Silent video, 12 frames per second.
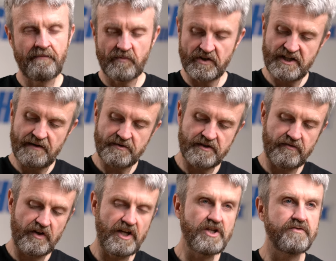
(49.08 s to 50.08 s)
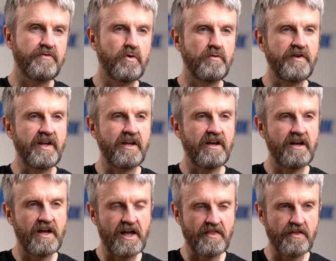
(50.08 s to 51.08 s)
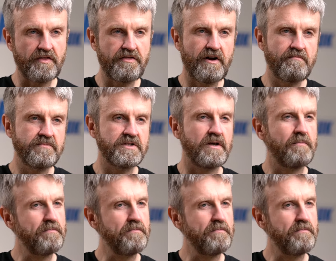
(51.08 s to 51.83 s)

The tips of each forefinger and the thumbs are